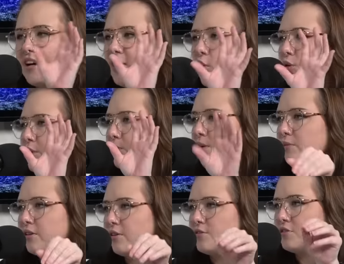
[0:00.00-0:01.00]
I only run
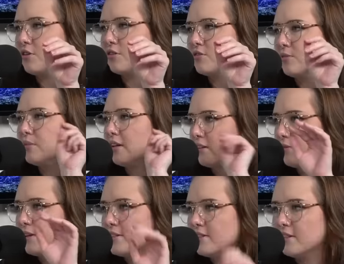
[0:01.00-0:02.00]
with those jokes from like the
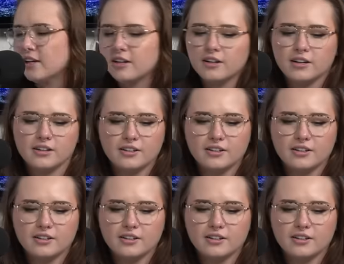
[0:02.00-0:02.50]
rest of the night on.